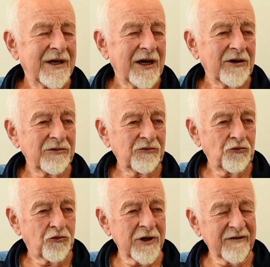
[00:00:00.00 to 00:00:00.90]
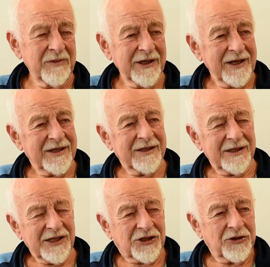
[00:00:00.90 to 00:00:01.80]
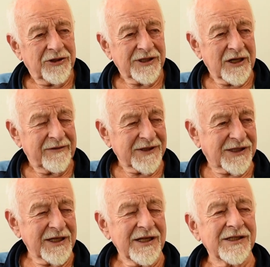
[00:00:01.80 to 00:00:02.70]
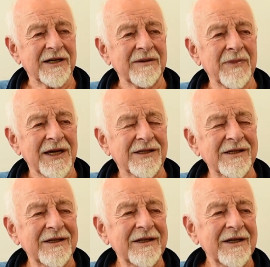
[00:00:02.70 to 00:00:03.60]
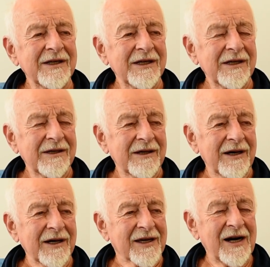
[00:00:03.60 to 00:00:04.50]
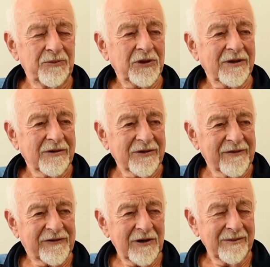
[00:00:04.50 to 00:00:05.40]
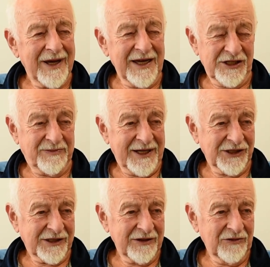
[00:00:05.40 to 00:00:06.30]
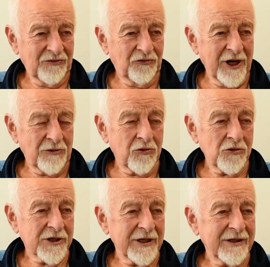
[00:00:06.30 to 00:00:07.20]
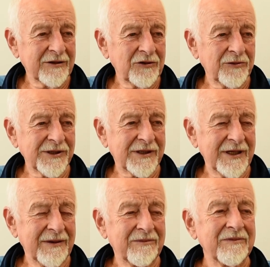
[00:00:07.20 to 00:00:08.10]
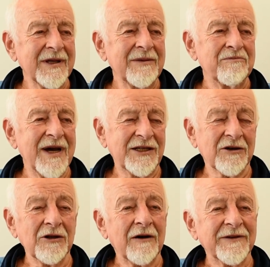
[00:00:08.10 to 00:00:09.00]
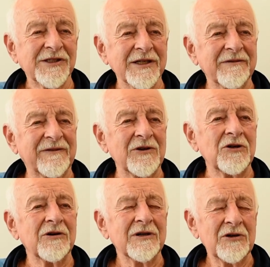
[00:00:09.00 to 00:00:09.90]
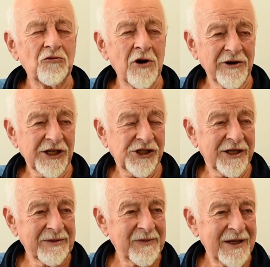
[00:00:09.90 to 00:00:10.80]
And one of my early tours overseas, I met a couple from Edgbaston, Red Walker, who was the medical officer for Warwickshire,